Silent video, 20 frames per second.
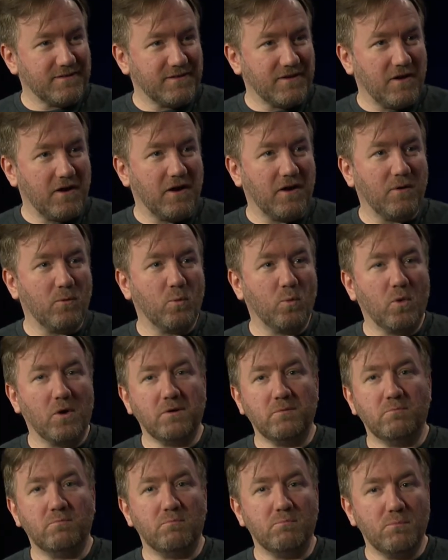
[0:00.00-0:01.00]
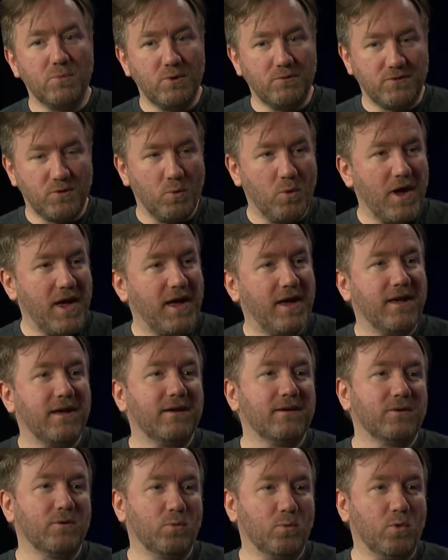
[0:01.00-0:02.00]
Uh, one moved
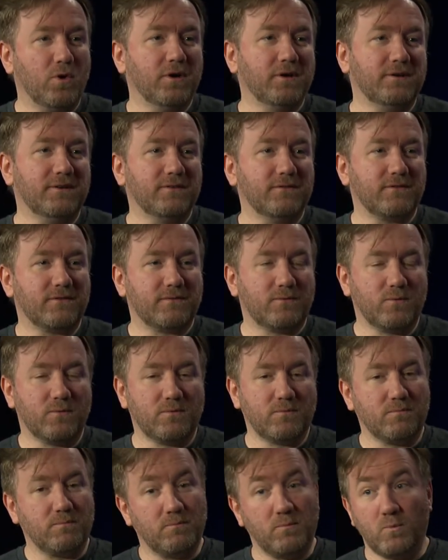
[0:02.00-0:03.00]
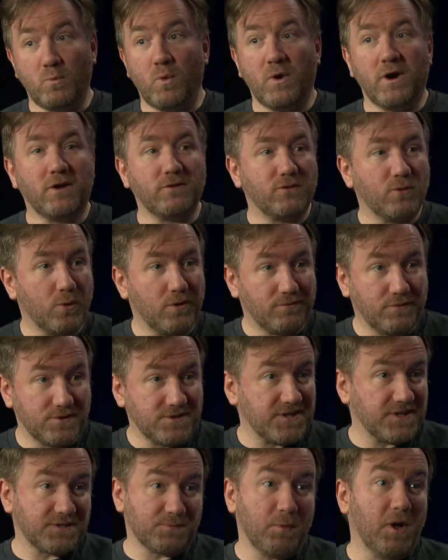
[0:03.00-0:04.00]
away, one went on tour for
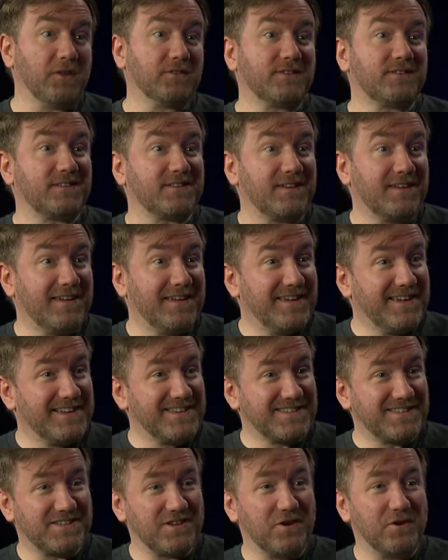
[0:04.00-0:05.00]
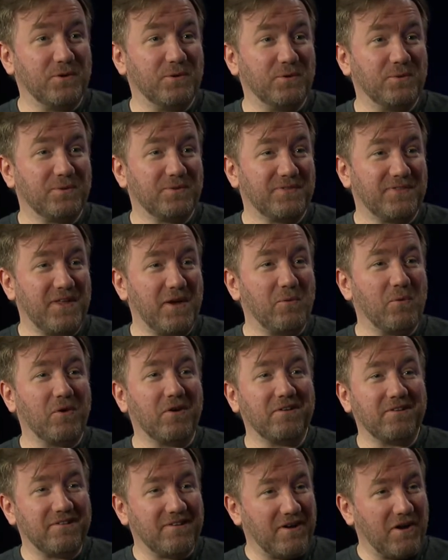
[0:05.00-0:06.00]
six months, so they
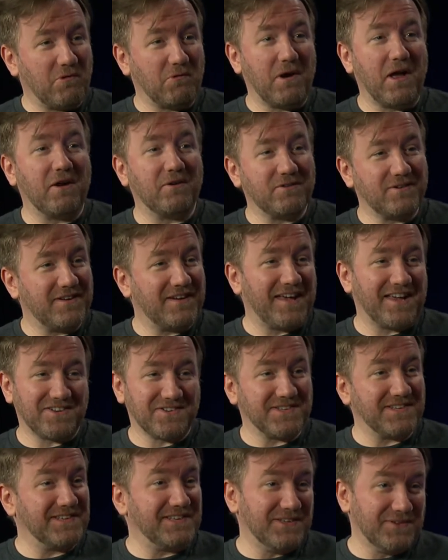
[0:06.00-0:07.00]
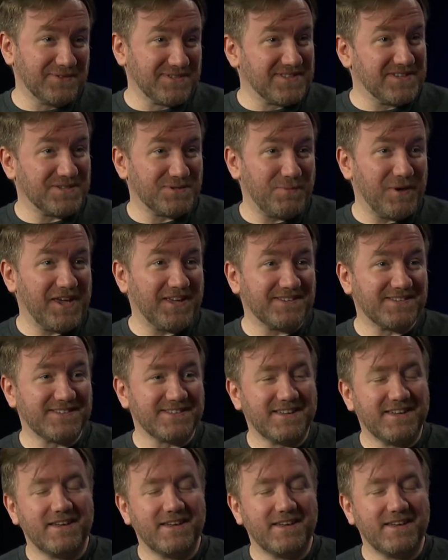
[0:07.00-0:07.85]
weren't around to actually use the space.